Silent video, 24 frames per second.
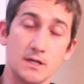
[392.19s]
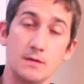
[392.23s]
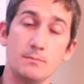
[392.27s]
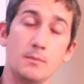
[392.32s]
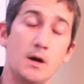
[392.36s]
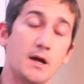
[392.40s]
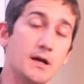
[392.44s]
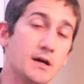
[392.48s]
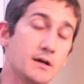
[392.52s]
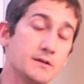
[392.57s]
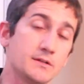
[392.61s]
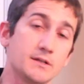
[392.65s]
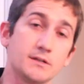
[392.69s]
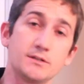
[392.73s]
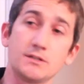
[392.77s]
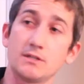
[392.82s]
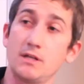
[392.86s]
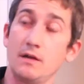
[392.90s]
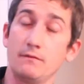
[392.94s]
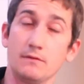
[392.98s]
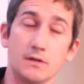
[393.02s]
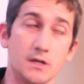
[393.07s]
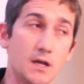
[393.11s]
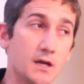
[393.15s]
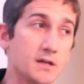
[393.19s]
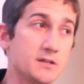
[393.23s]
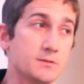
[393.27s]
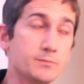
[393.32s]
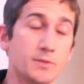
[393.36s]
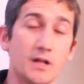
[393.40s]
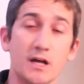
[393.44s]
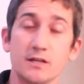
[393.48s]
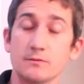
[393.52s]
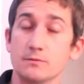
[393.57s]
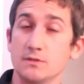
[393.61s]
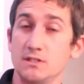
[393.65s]
In my house, I just have a nice
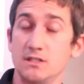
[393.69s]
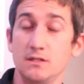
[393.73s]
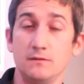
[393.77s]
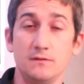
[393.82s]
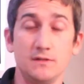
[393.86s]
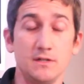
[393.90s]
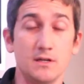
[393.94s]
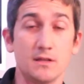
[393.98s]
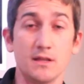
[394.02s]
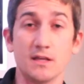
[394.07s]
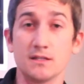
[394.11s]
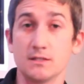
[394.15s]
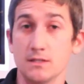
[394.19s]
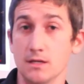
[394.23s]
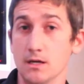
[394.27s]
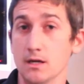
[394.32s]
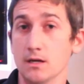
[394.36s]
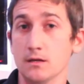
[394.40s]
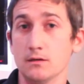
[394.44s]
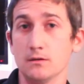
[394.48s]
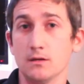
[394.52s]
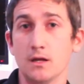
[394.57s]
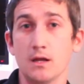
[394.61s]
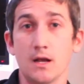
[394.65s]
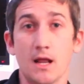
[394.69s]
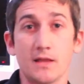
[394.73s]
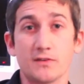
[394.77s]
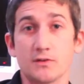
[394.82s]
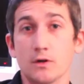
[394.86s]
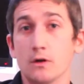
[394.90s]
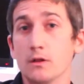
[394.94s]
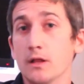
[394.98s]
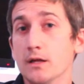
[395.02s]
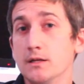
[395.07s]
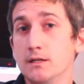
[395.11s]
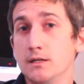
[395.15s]
plasma TV, and that's it. And that's
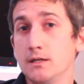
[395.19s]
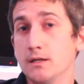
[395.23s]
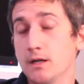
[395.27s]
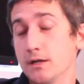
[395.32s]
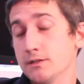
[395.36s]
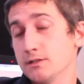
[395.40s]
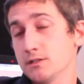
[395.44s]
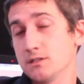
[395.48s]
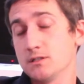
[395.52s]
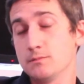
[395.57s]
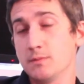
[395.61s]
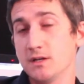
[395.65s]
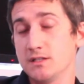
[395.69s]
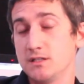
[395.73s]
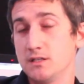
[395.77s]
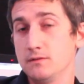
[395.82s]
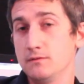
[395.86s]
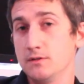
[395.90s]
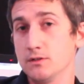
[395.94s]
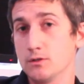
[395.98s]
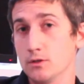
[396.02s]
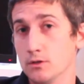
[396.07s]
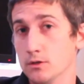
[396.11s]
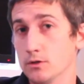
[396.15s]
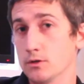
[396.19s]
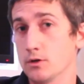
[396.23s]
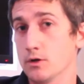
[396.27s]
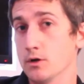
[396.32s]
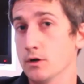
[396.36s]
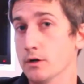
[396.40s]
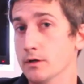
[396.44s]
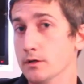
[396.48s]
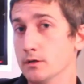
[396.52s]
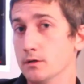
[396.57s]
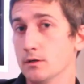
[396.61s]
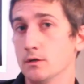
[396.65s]
all I need. I just need my TV to look good.